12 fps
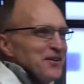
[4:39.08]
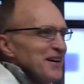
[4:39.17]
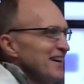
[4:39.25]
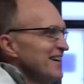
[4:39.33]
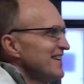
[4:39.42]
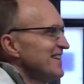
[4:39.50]

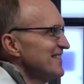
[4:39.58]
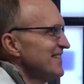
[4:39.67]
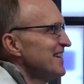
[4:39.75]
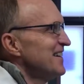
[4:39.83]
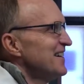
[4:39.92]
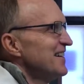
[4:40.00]

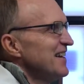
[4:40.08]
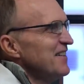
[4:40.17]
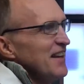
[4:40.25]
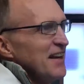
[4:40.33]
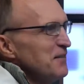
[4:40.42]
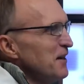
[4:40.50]
and
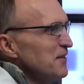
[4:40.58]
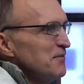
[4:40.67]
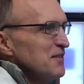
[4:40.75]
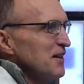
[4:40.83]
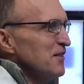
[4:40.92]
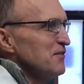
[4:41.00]
then I've
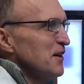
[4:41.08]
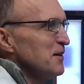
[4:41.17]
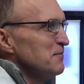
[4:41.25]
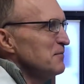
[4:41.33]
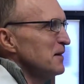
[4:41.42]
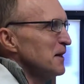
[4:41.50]

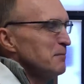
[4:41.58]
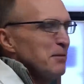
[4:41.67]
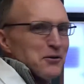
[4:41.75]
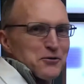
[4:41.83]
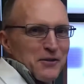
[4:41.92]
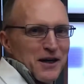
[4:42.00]
done
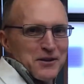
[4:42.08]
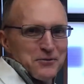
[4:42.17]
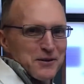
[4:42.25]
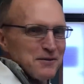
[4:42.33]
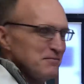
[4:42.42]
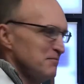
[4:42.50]

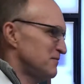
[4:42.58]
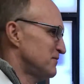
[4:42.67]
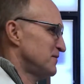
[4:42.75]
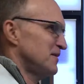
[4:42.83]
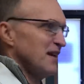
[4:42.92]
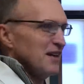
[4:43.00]
postgraduate
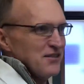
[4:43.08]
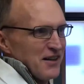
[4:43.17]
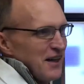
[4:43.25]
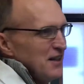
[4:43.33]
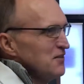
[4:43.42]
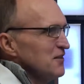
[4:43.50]

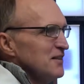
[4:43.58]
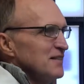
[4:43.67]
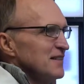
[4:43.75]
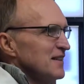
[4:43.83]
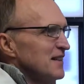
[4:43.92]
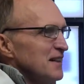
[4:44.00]
education,
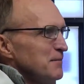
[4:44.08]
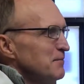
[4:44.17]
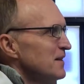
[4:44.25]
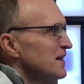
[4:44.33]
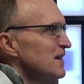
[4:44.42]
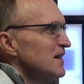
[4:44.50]

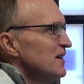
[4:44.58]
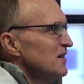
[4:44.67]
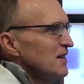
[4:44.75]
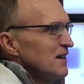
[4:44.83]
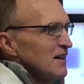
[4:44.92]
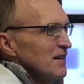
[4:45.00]

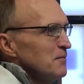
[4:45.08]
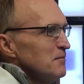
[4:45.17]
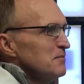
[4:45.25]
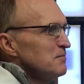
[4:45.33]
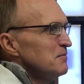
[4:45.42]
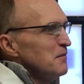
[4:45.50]

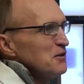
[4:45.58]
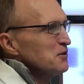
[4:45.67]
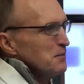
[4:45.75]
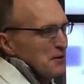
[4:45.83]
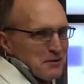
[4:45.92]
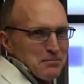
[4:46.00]

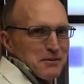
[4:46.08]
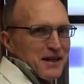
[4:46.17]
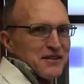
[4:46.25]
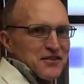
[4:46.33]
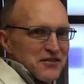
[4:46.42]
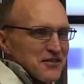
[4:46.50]
multiple
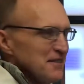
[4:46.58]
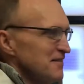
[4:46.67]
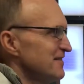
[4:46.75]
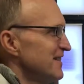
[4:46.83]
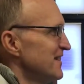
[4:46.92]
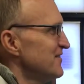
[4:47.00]
places
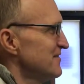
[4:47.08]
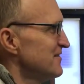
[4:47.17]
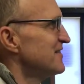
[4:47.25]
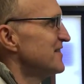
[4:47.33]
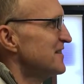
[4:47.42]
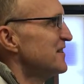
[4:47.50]
and
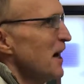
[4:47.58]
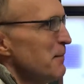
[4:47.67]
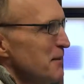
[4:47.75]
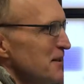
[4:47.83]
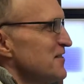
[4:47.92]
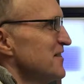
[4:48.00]

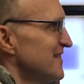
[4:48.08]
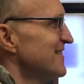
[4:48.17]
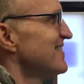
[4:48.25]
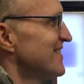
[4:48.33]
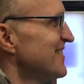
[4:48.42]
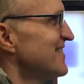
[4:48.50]
topics and
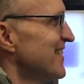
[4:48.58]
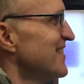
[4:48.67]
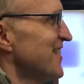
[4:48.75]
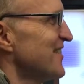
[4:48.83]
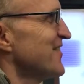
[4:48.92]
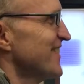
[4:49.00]
etc.